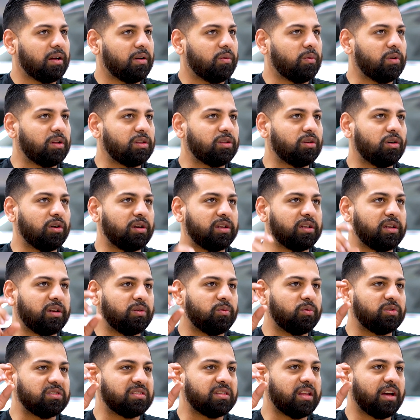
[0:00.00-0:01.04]
it
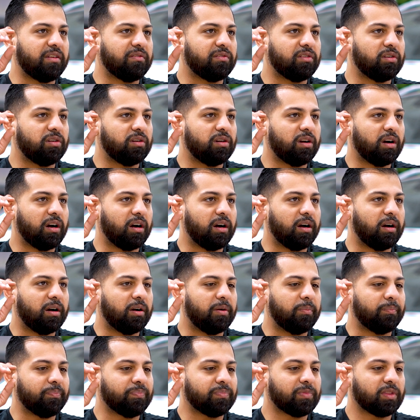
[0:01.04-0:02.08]
was
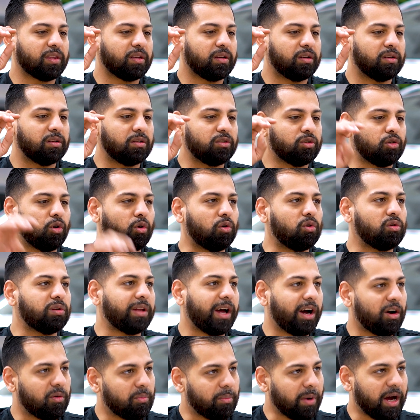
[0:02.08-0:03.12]
never totaled
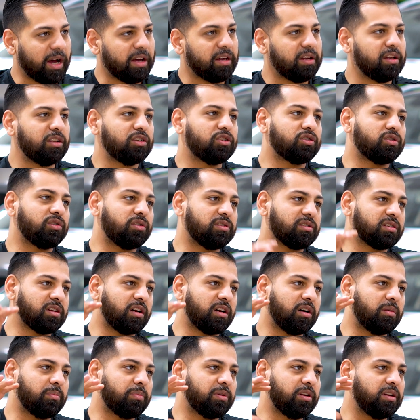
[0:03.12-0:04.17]
out by an insurance
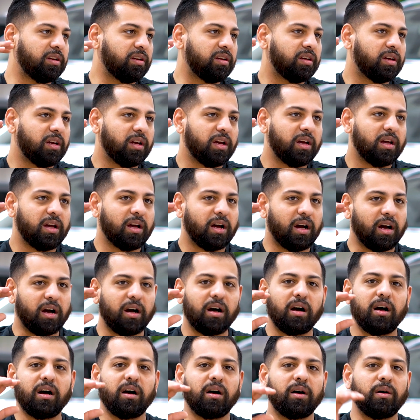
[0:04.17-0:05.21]
company,
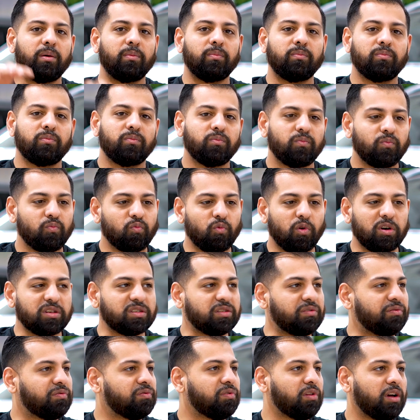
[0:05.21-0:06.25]

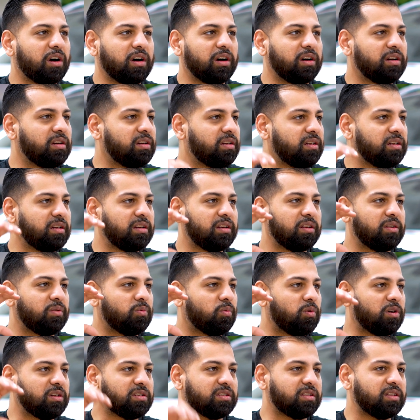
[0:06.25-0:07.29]
wasn't flooded,
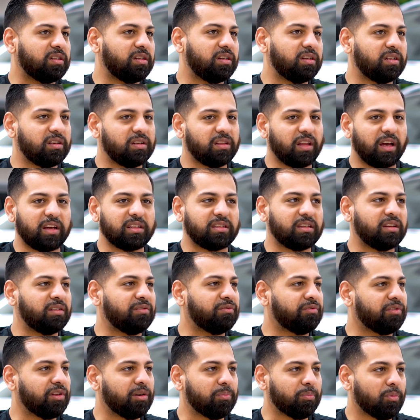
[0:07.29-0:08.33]
didn't
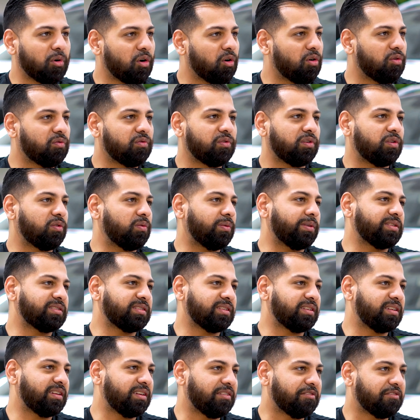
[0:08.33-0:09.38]
flip over,
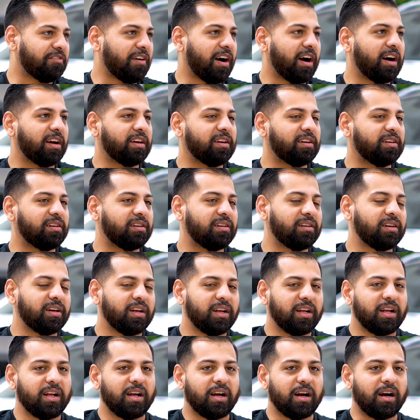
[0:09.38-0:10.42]
wasn't in a fire,
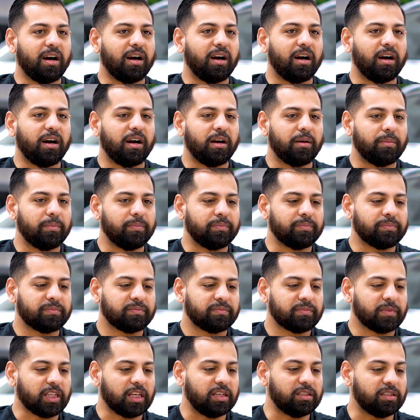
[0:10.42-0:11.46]

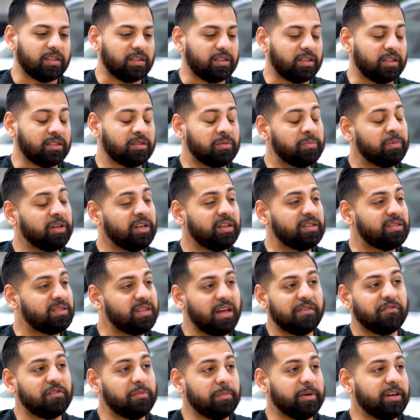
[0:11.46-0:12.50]
because it doesn't mean it's
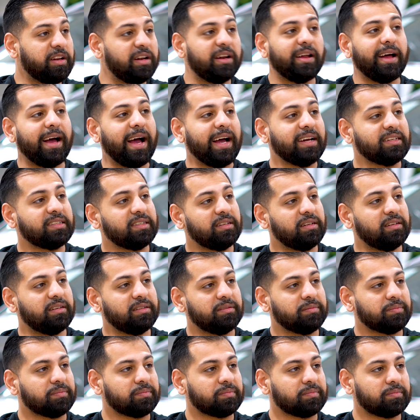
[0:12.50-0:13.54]
never been in an accident.